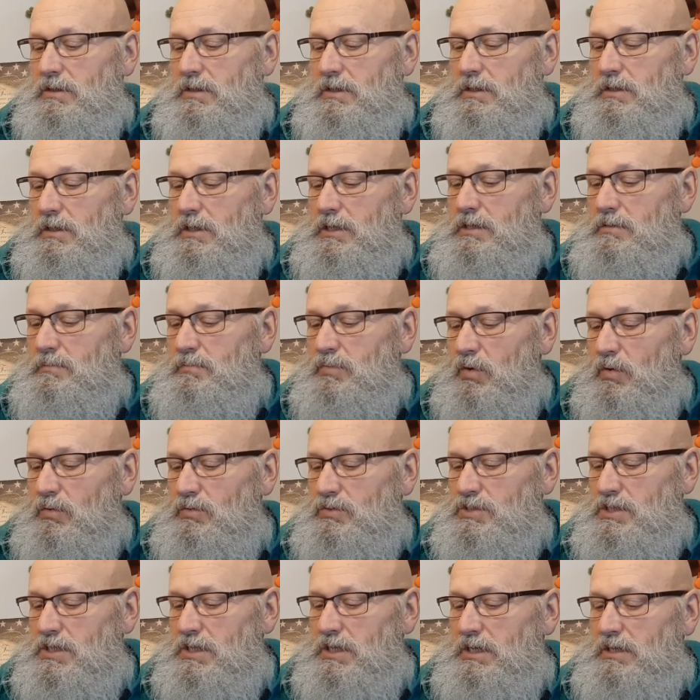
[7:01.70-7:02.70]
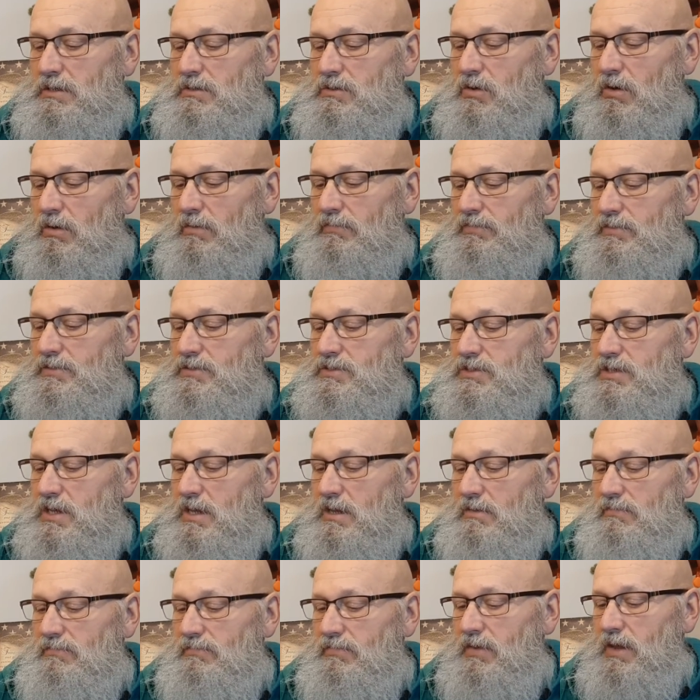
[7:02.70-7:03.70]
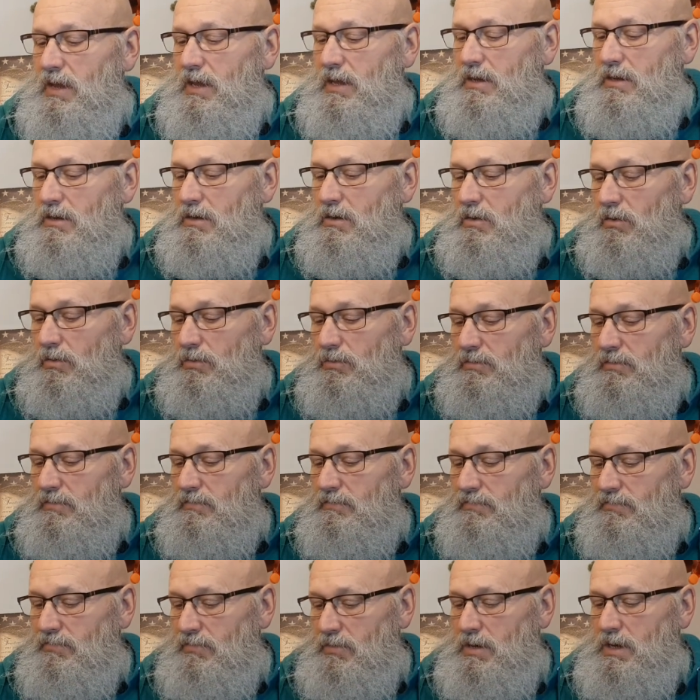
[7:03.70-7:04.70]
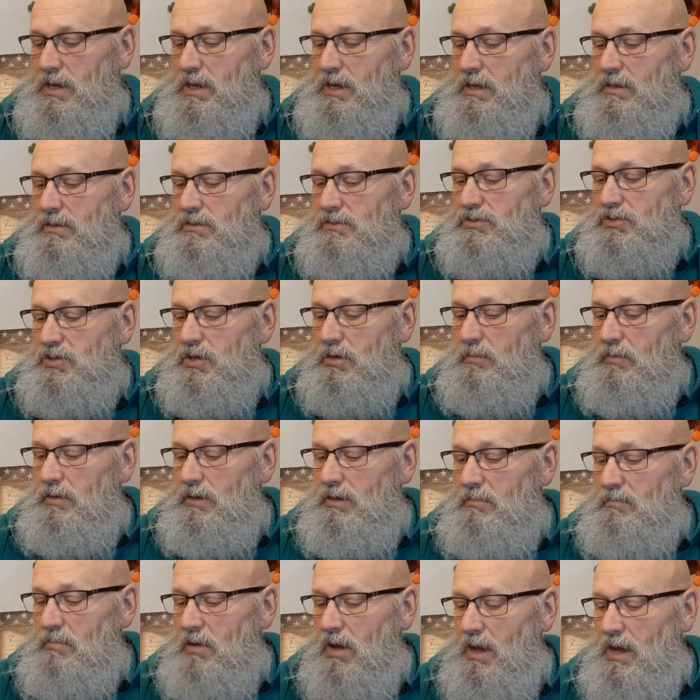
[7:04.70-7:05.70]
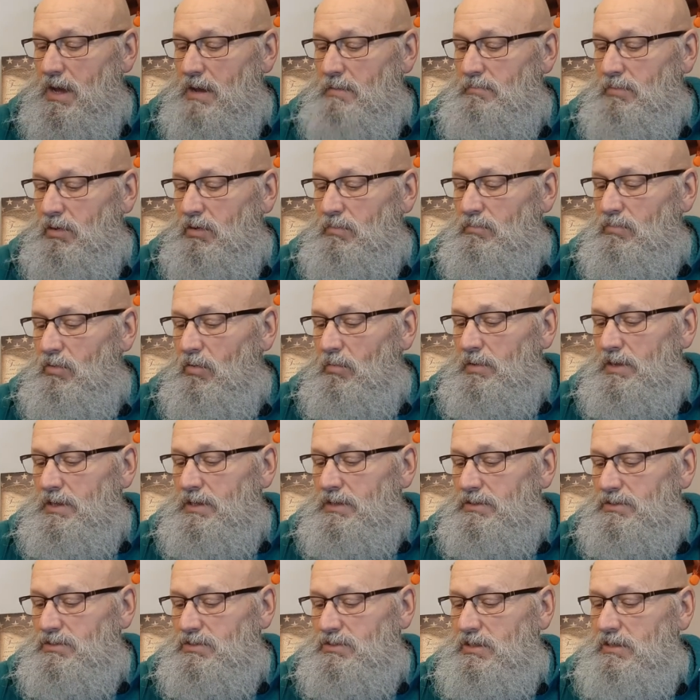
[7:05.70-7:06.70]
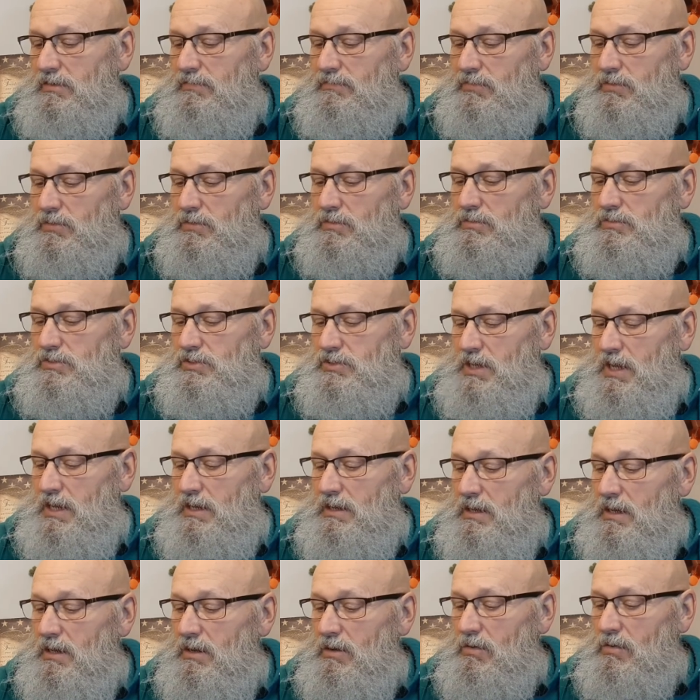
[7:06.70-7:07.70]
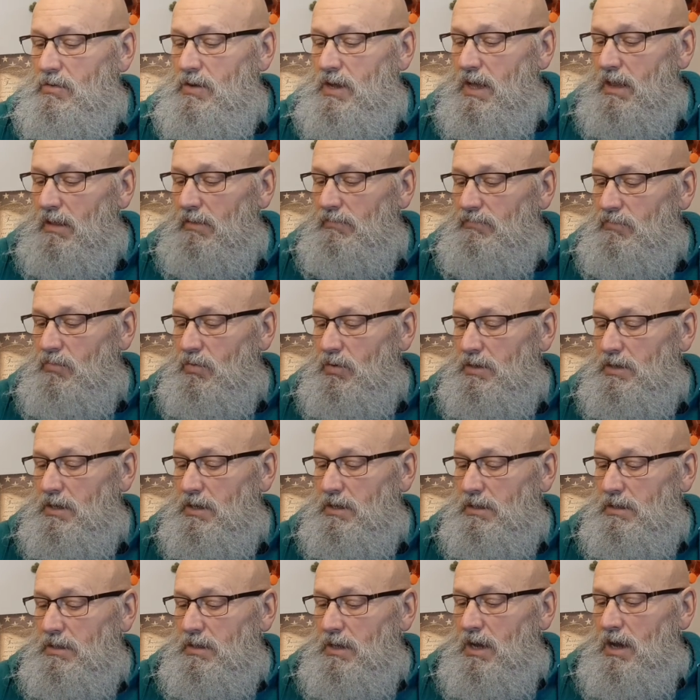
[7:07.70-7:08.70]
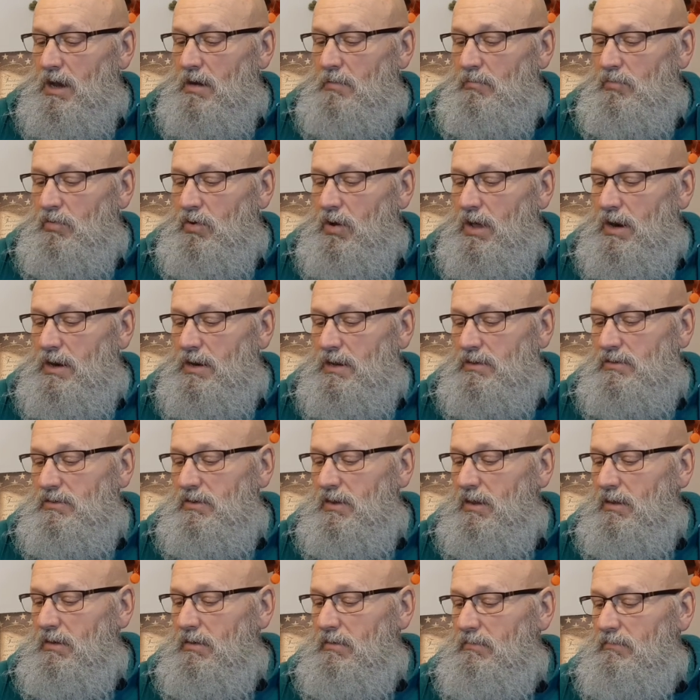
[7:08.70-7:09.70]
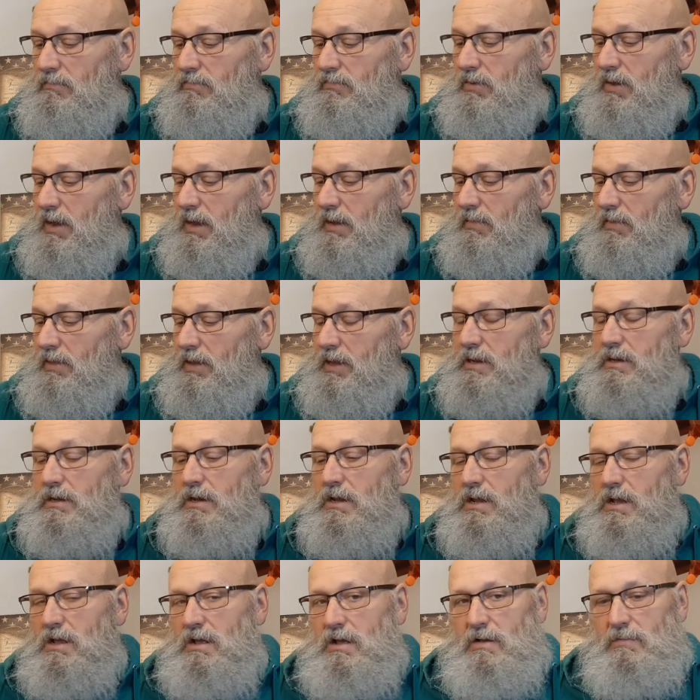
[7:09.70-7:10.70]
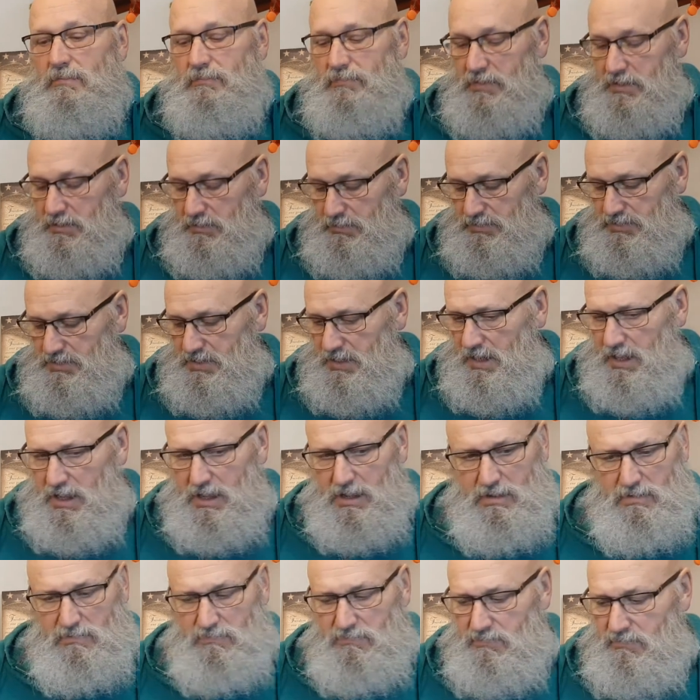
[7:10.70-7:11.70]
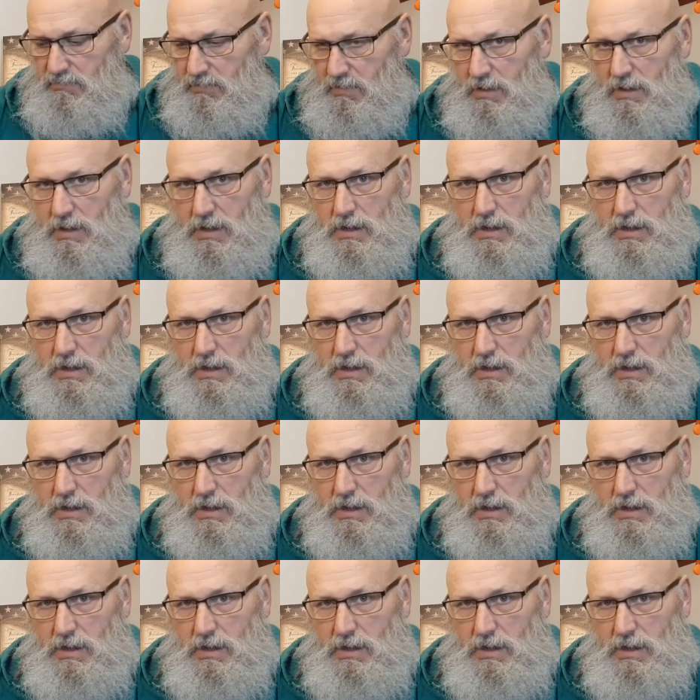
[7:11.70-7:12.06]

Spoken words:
lean protein, dolphin safe and gluten-free. Distributed by Bumblebee Seafoods, San Diego, California. Product of Thailand. They used to have,